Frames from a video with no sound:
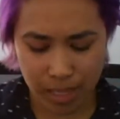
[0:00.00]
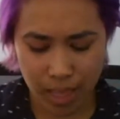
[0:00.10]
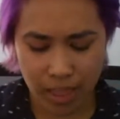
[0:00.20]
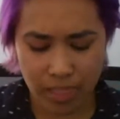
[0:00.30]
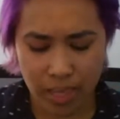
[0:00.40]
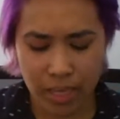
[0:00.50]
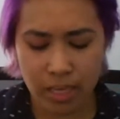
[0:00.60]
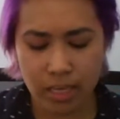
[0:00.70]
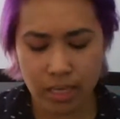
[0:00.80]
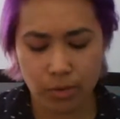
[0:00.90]
and
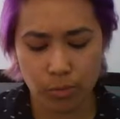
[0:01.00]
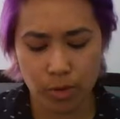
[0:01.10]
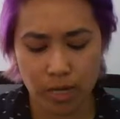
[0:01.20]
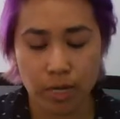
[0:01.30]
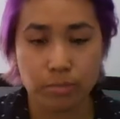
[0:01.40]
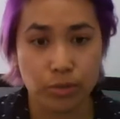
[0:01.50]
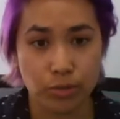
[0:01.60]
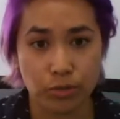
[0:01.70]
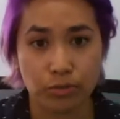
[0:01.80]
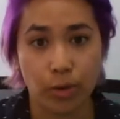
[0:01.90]
that what comes
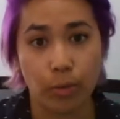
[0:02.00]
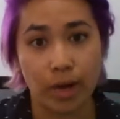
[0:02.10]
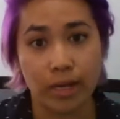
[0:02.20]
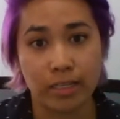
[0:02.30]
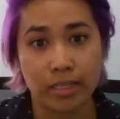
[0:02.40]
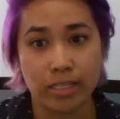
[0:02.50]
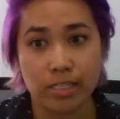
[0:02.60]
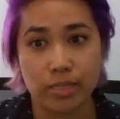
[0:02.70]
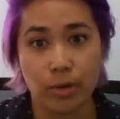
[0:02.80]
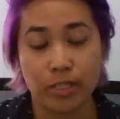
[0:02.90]
through for one
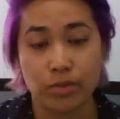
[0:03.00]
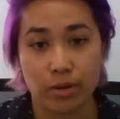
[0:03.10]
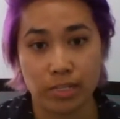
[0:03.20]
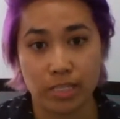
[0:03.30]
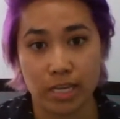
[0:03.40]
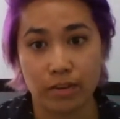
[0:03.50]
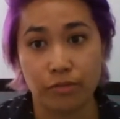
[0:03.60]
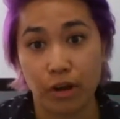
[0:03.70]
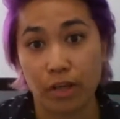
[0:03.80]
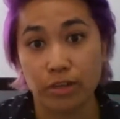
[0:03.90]
is going to resonate
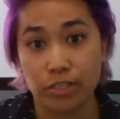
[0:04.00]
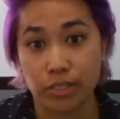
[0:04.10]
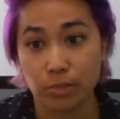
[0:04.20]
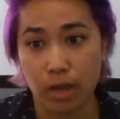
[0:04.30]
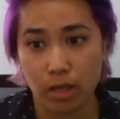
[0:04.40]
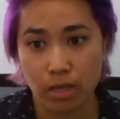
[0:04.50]
for others as well.